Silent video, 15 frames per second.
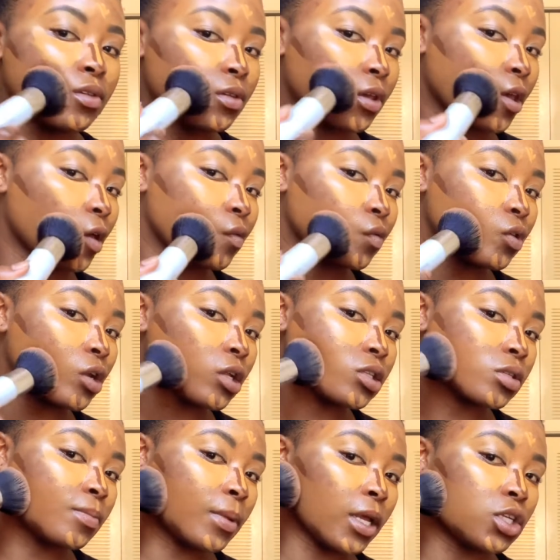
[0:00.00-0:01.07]
Careful not
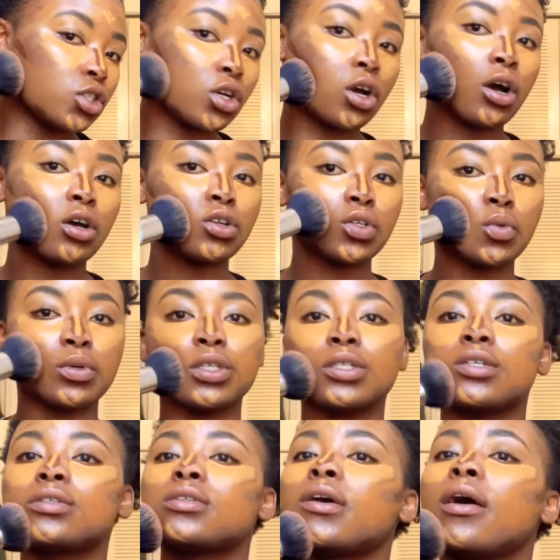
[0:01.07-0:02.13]
to blend your contour
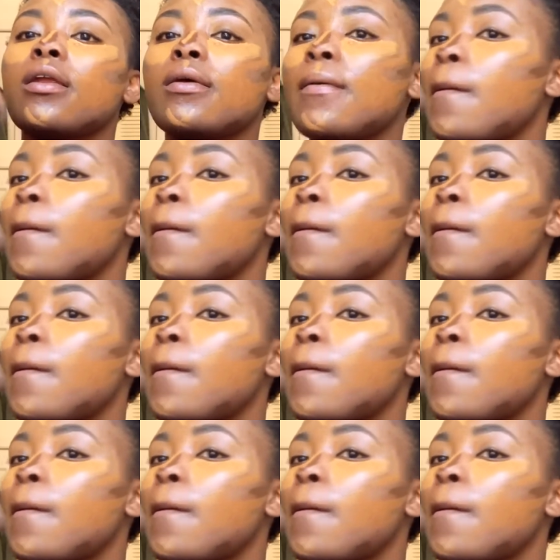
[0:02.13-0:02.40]
just yet.